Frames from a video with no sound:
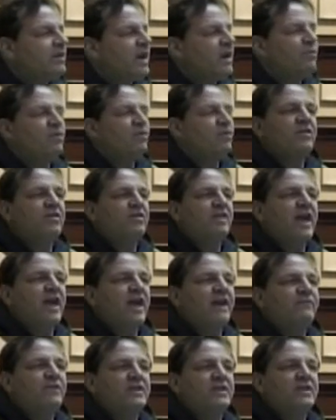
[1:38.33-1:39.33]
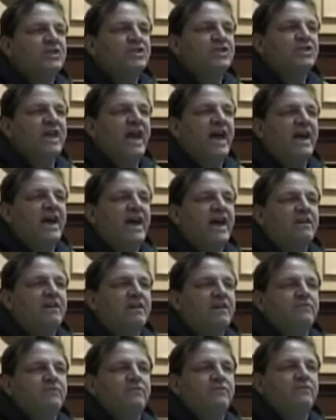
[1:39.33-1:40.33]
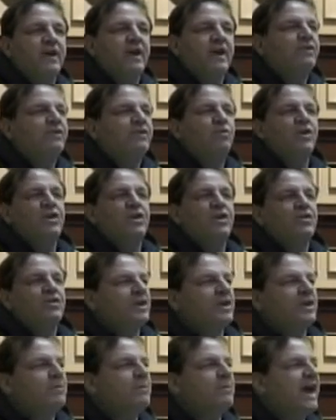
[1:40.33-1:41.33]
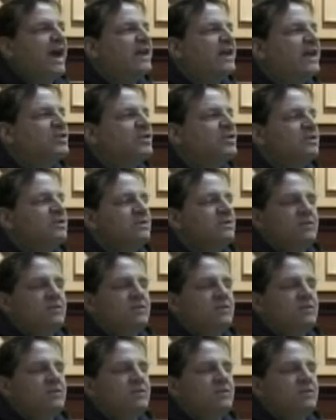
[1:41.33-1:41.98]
and we're the laughing stock of everywhere you can imagine,